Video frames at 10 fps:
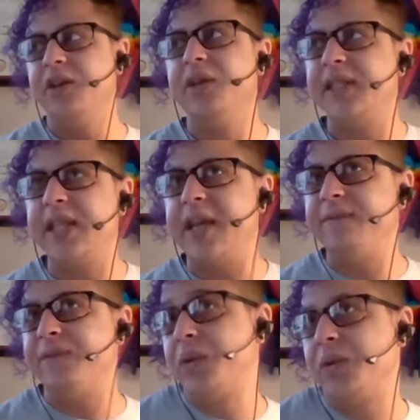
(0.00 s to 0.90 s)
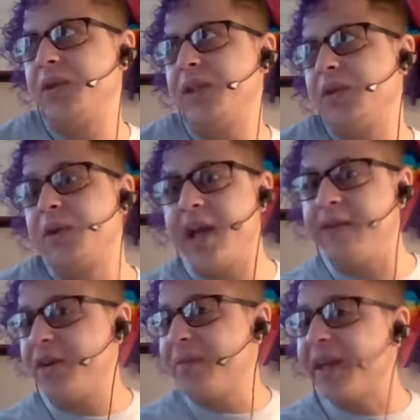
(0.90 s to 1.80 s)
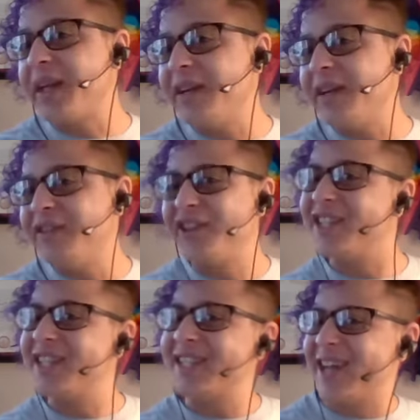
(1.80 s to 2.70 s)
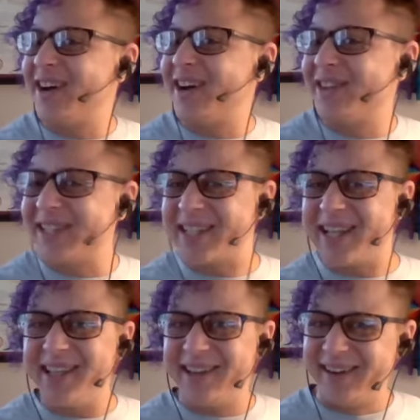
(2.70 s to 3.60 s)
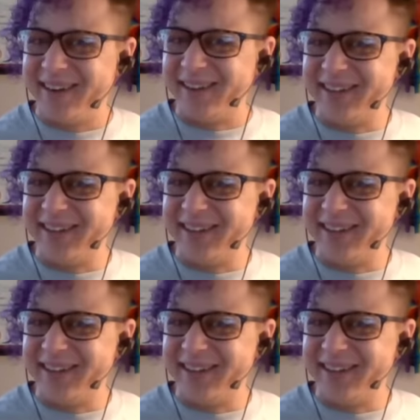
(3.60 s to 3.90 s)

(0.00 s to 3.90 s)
could say folks or everybody. If you're in the South, say y'all.